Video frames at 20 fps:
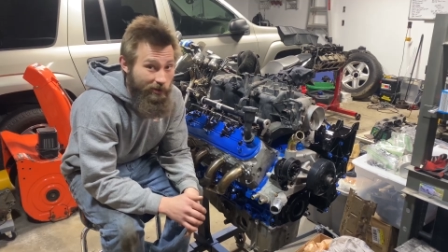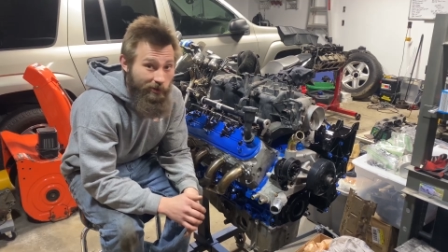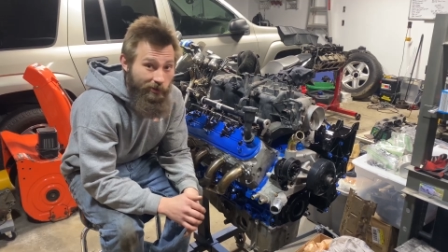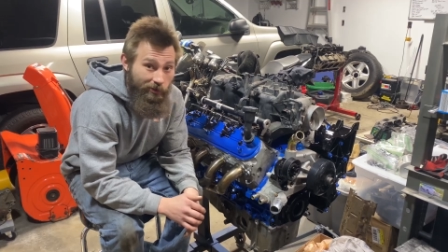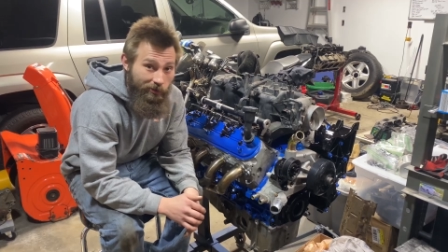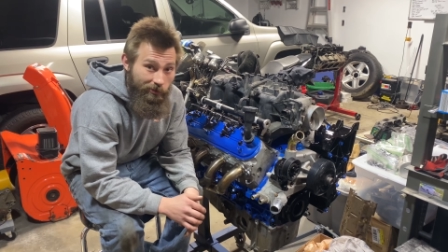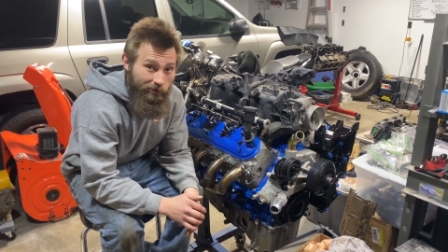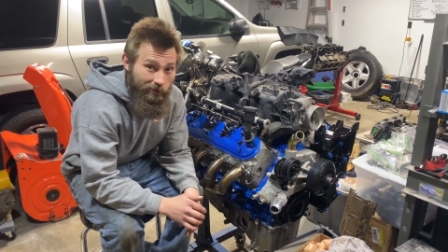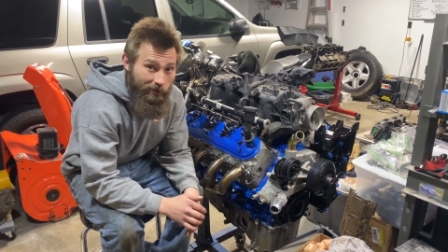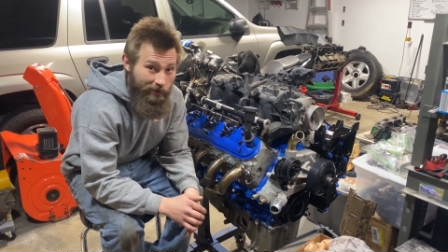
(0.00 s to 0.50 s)
to look
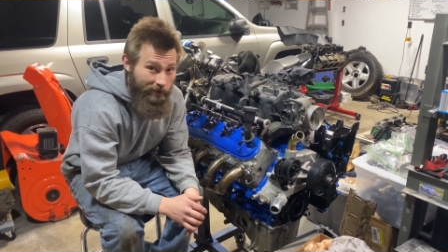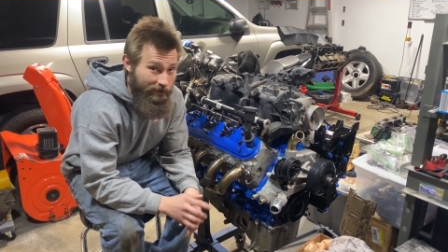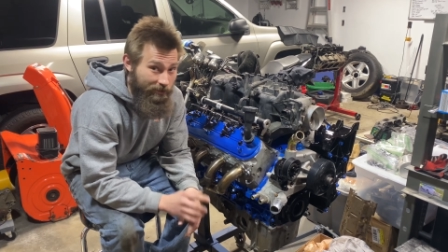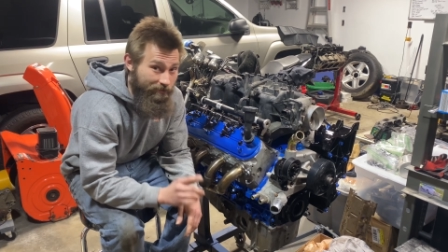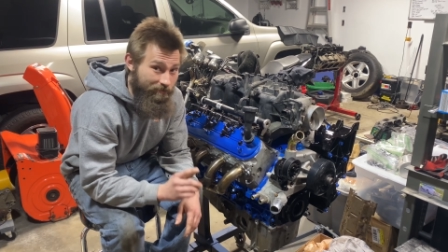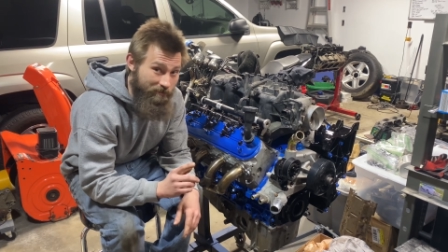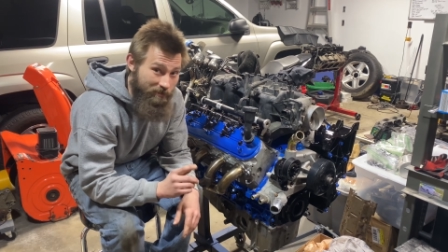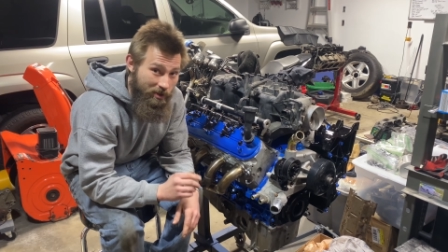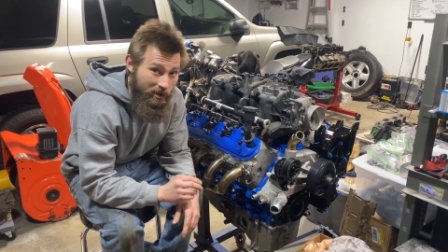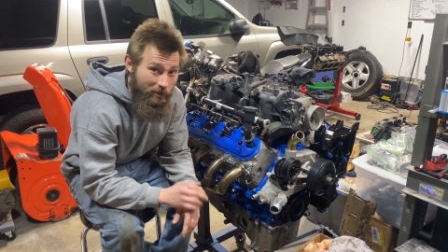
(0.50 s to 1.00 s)
great.
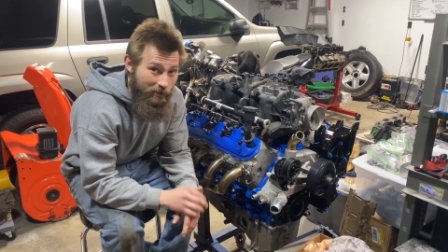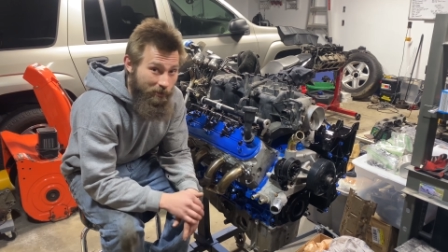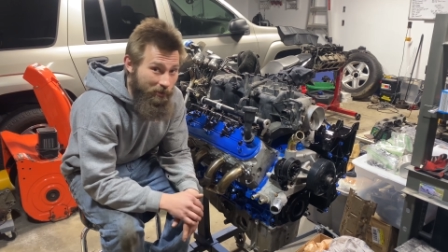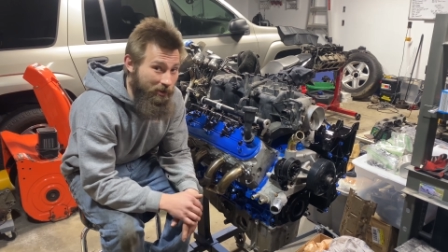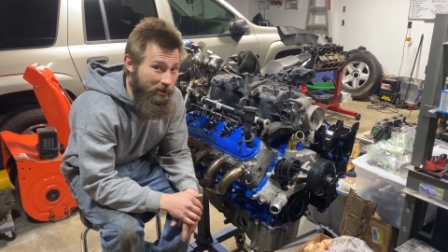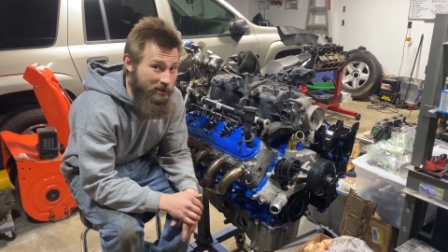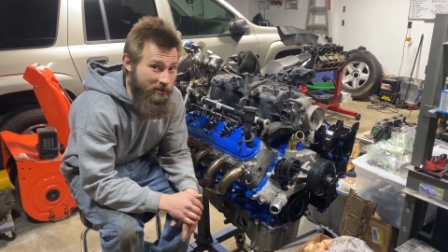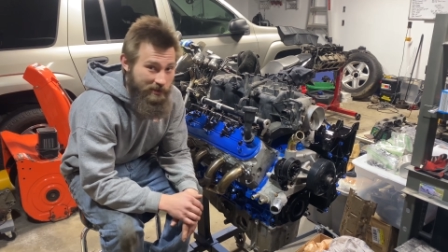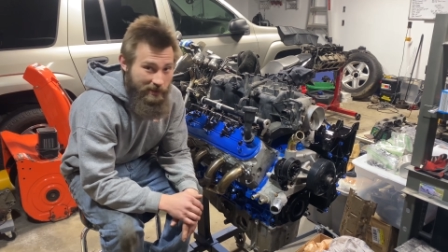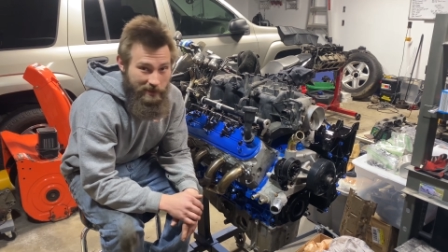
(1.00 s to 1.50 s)

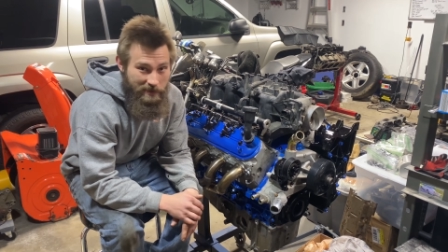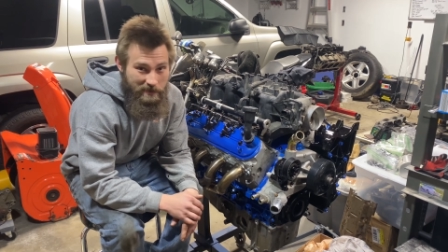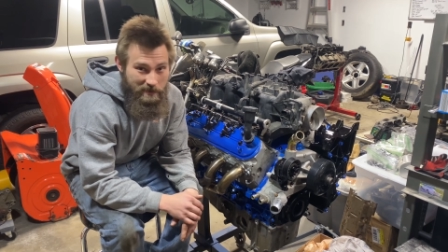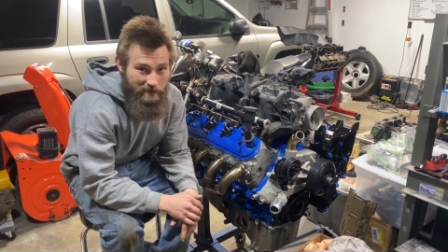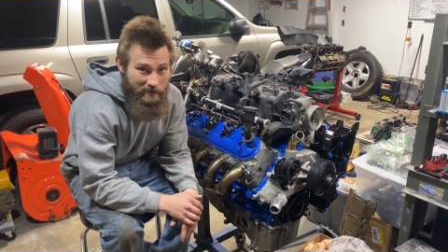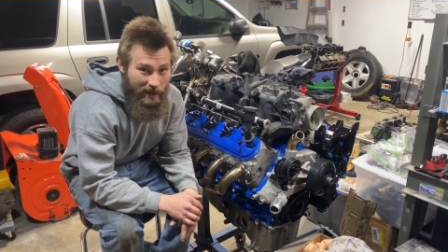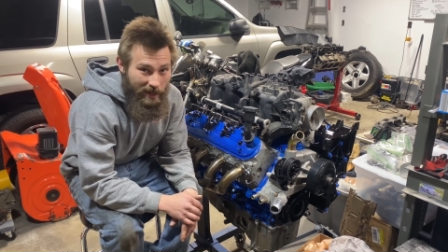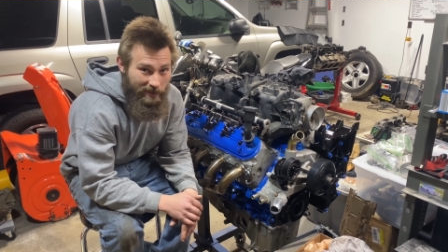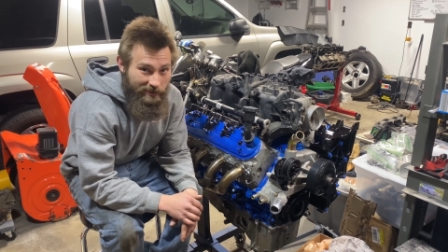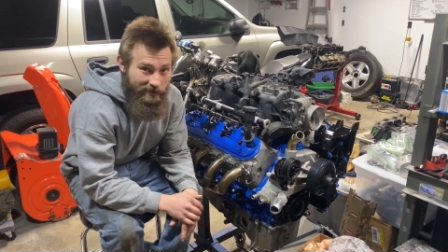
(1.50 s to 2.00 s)
Really takes me
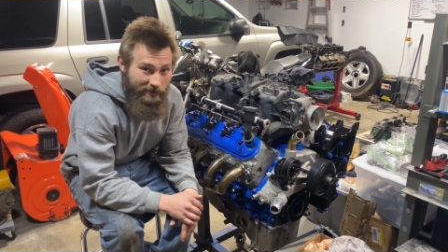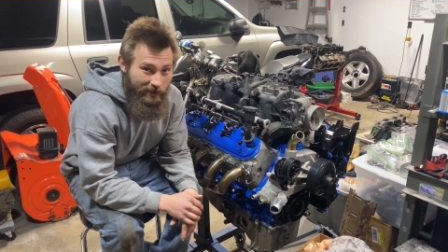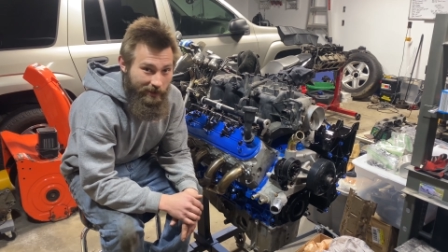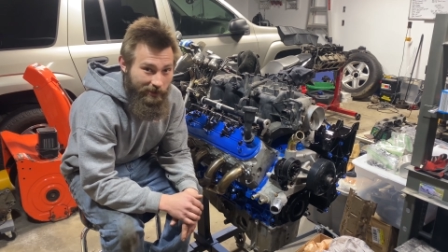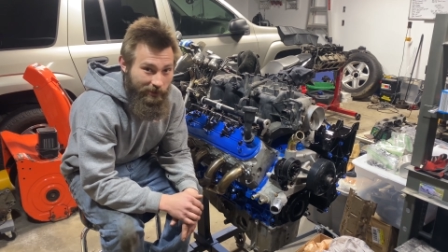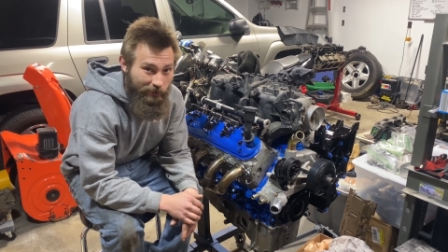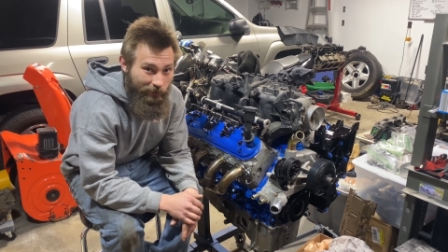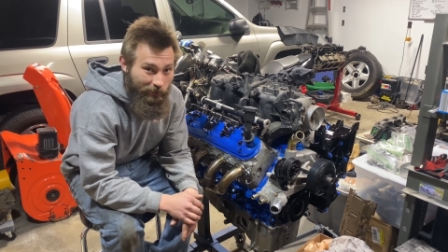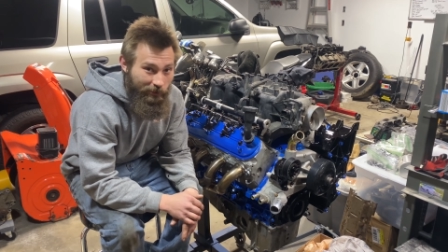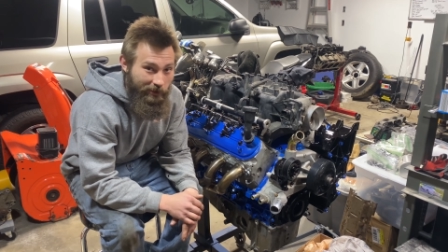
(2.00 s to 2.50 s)
back to that
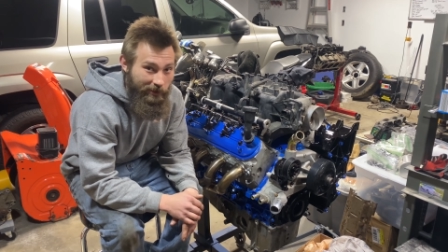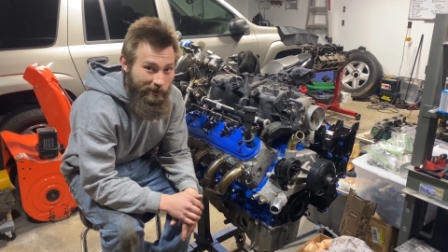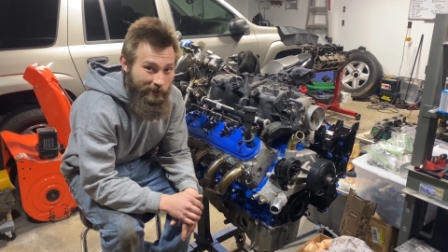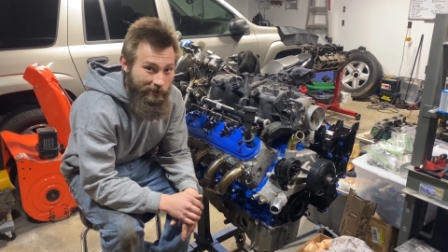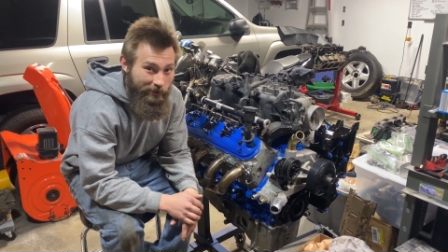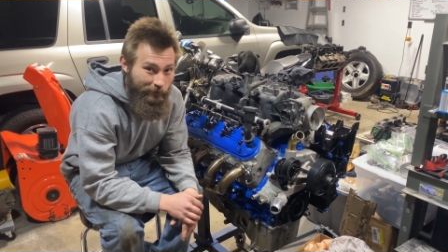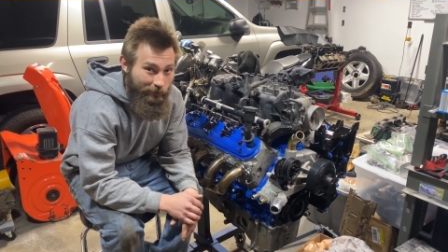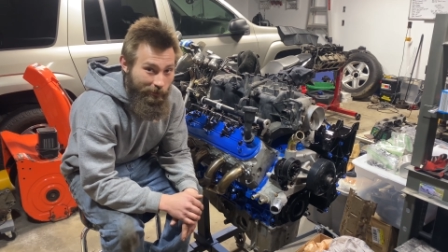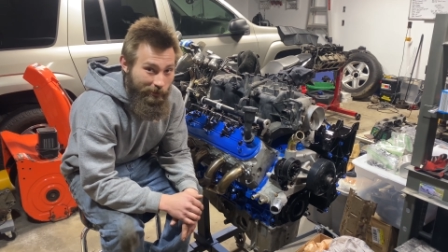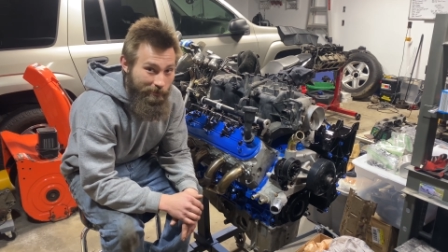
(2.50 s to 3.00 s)

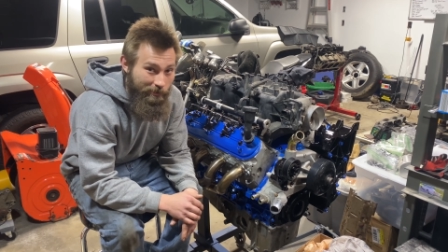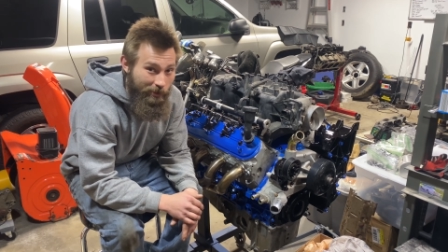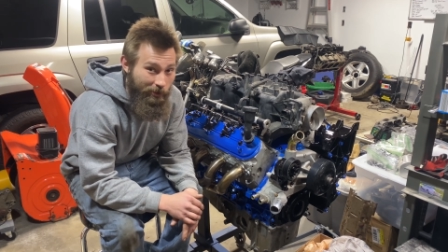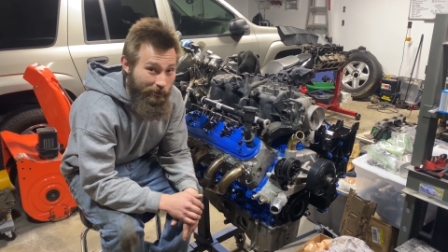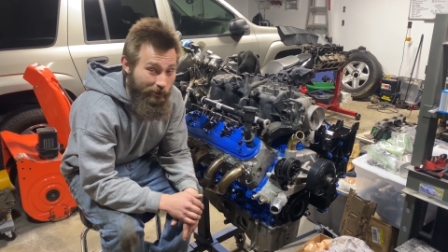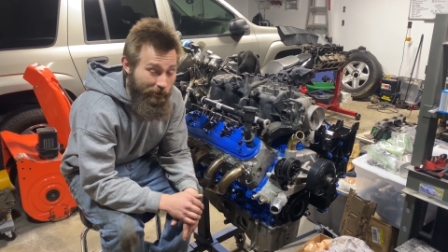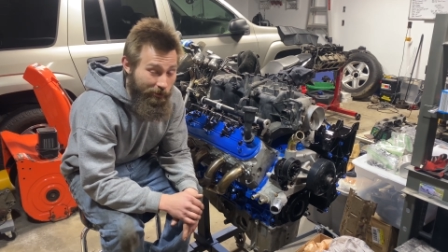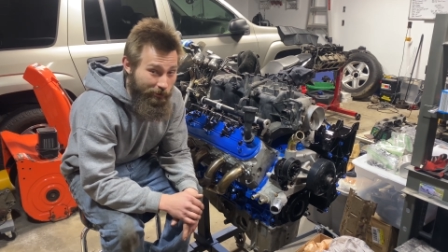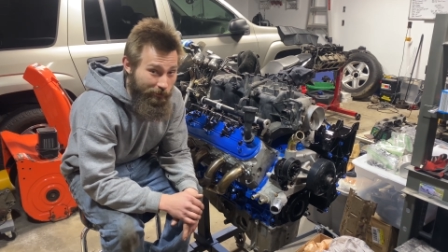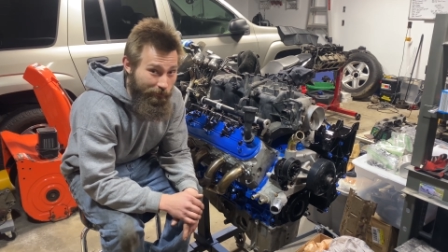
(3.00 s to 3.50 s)
383 build
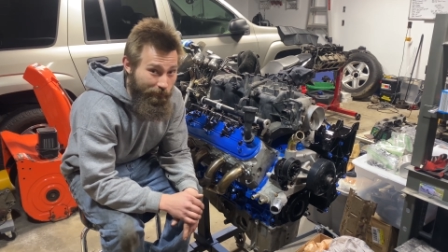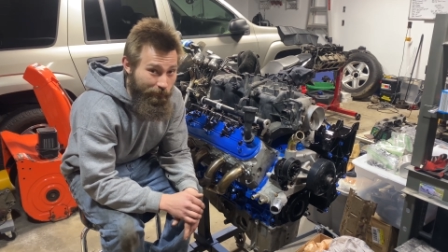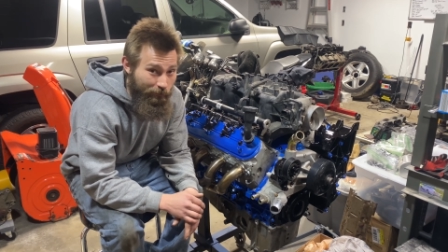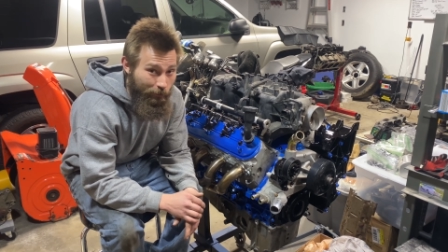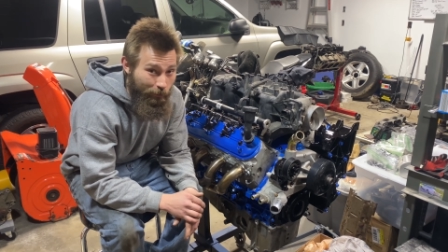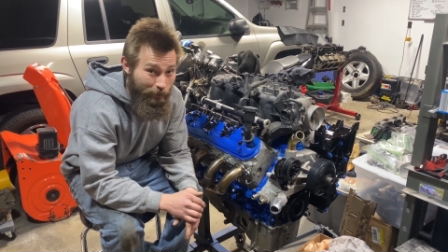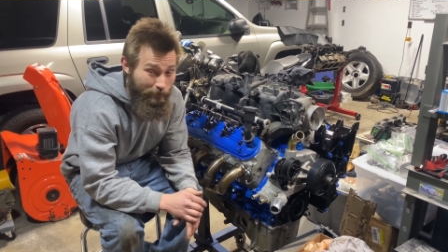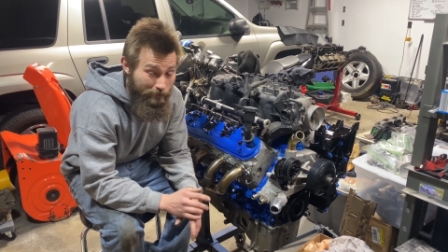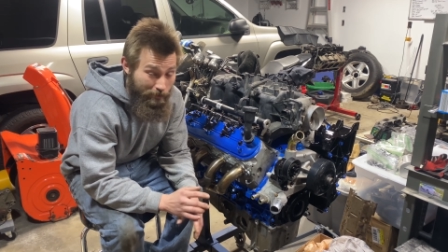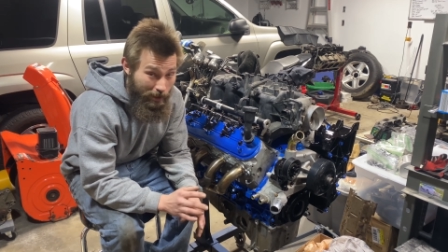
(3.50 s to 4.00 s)
I did
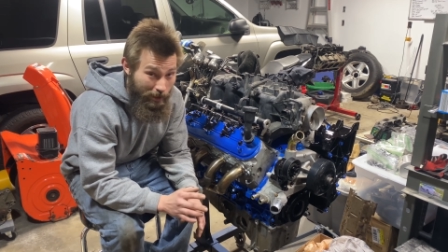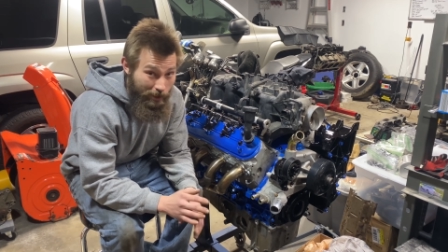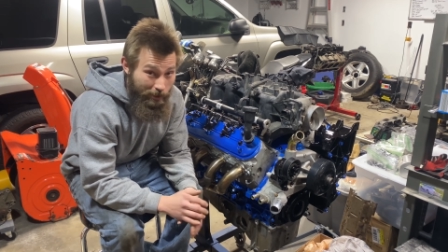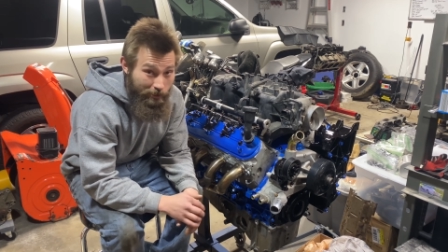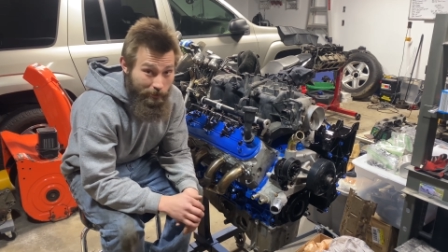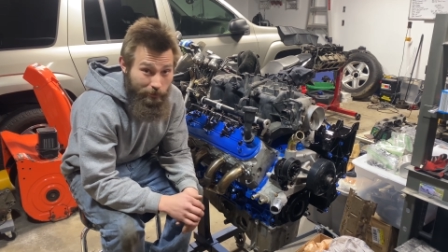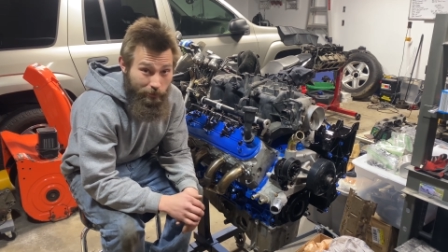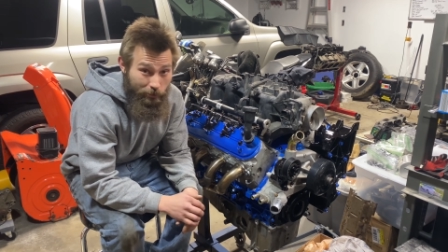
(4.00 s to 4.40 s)
for my